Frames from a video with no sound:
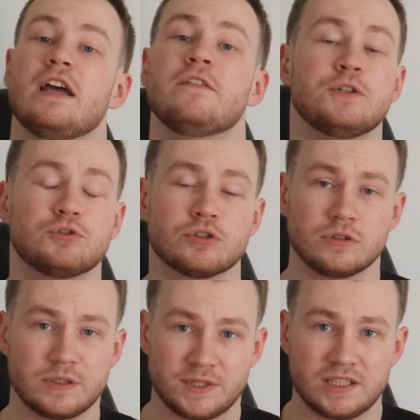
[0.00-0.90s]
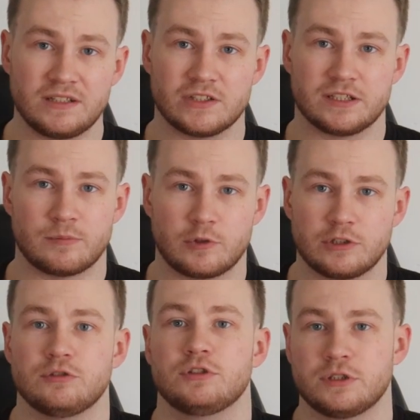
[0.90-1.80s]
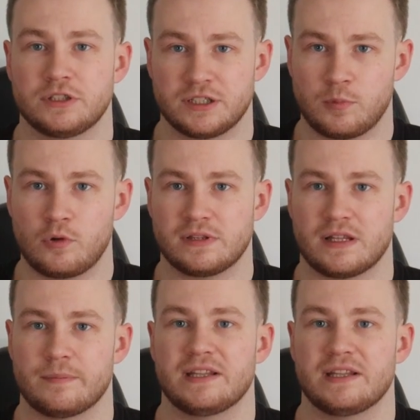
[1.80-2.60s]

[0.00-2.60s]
If you truly believe in someone, you should support them,